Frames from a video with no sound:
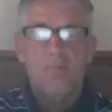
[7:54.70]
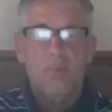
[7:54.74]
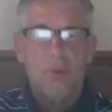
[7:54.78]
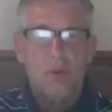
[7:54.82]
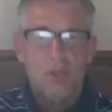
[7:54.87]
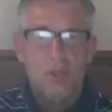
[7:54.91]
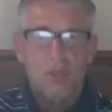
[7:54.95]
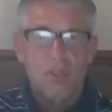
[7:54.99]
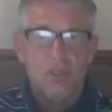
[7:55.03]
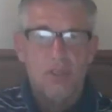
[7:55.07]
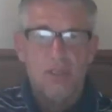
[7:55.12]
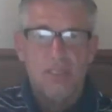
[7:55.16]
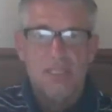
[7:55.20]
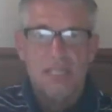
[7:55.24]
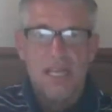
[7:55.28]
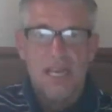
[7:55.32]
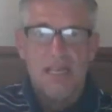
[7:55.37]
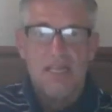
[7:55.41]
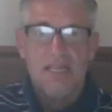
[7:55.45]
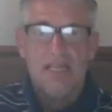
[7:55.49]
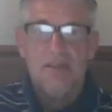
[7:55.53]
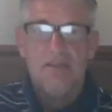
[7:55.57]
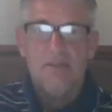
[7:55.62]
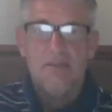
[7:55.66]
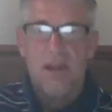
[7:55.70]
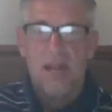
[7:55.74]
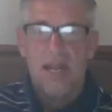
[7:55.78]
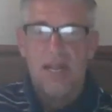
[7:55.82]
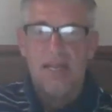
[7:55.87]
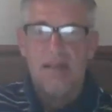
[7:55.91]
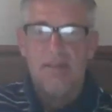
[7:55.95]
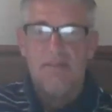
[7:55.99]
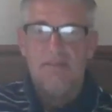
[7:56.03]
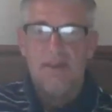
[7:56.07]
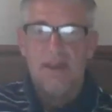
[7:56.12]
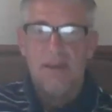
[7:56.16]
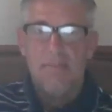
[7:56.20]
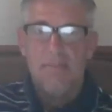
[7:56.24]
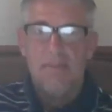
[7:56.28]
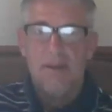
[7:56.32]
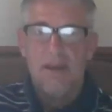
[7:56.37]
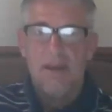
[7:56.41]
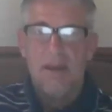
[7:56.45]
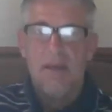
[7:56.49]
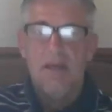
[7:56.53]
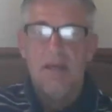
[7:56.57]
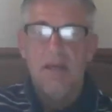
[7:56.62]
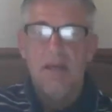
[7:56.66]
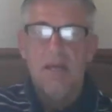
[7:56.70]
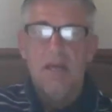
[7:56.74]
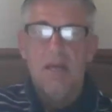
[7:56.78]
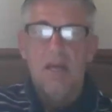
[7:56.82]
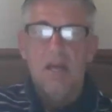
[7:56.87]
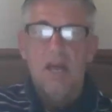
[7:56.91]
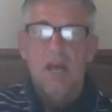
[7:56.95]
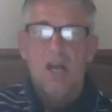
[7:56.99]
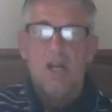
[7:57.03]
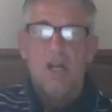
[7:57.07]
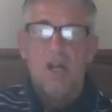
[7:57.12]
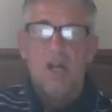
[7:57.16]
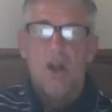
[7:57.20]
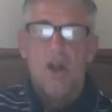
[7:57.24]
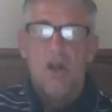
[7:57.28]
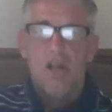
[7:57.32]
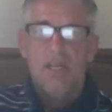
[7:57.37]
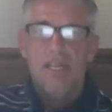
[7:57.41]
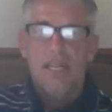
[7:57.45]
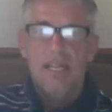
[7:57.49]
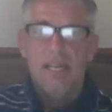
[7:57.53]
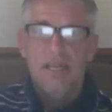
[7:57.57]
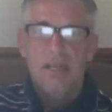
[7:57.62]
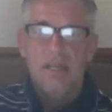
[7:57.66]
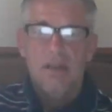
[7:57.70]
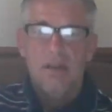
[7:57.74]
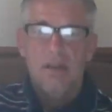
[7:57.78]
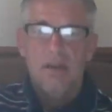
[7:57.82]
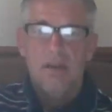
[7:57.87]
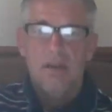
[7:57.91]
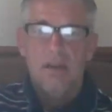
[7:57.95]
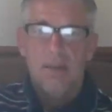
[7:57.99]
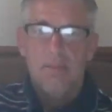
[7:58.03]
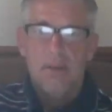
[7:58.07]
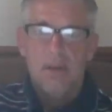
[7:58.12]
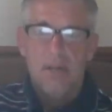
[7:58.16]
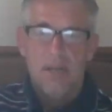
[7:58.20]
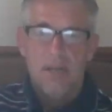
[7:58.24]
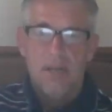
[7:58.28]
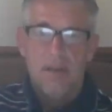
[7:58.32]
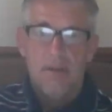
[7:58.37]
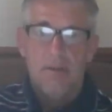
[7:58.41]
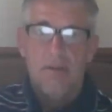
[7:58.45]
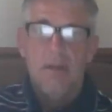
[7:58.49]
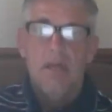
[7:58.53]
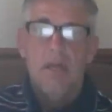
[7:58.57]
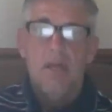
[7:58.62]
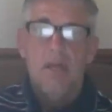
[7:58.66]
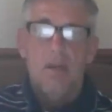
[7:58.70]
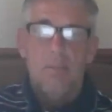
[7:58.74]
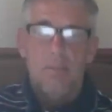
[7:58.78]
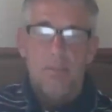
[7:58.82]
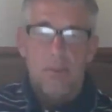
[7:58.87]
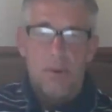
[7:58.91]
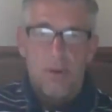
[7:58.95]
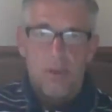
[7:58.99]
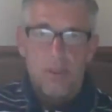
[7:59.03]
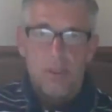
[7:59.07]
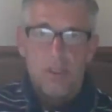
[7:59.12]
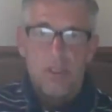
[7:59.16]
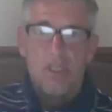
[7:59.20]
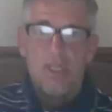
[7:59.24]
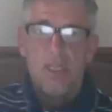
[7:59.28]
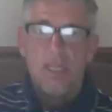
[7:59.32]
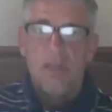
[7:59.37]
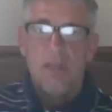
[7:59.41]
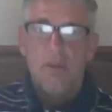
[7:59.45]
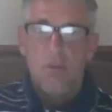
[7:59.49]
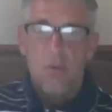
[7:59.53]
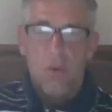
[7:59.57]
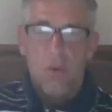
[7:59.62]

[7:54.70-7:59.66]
Personal selling, right? If I'm a car dealer, I'm going to personally